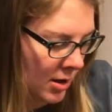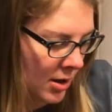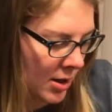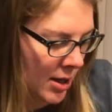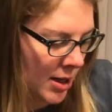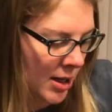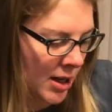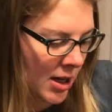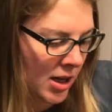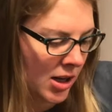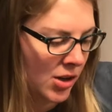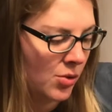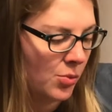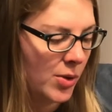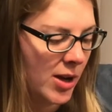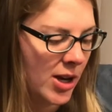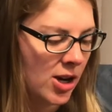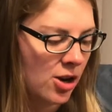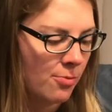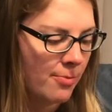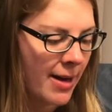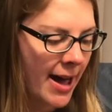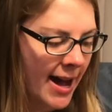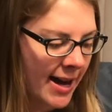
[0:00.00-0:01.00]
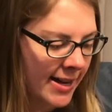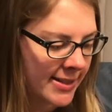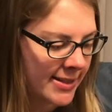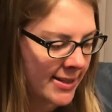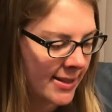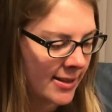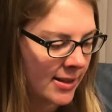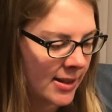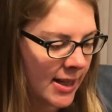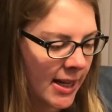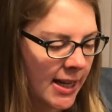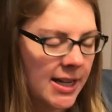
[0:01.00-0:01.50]
And we go back to the
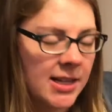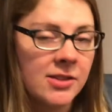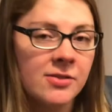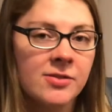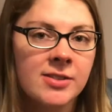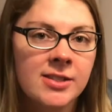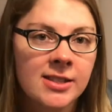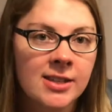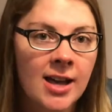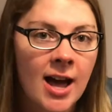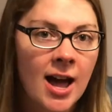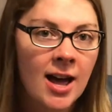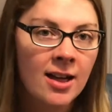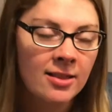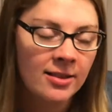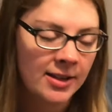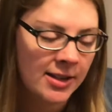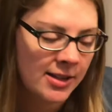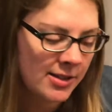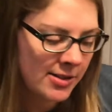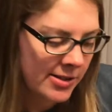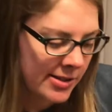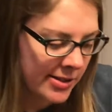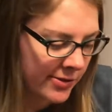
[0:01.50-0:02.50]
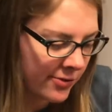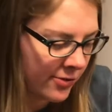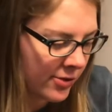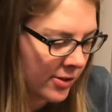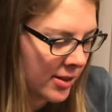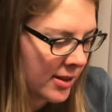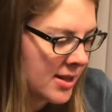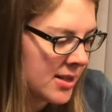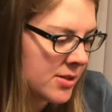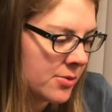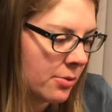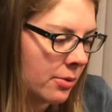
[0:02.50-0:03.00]
land of Scotland for
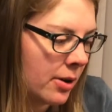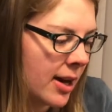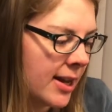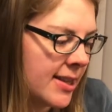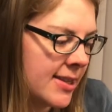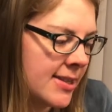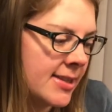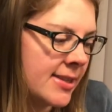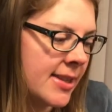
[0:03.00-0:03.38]
these ones.